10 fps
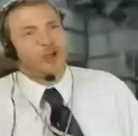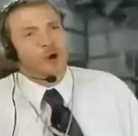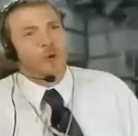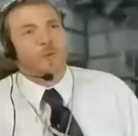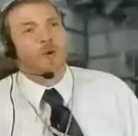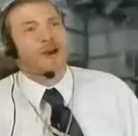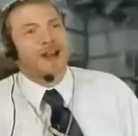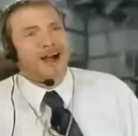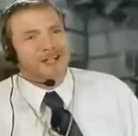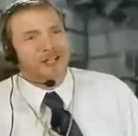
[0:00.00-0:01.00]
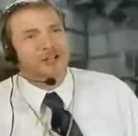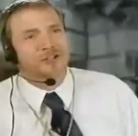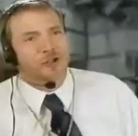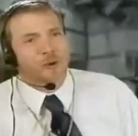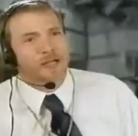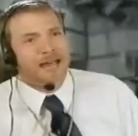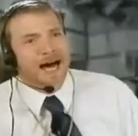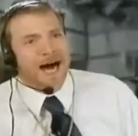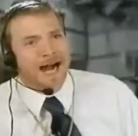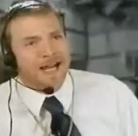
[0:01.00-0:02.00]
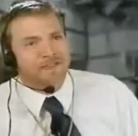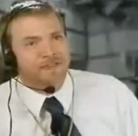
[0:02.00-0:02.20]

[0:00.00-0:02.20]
you! We're not gonna do it live! Do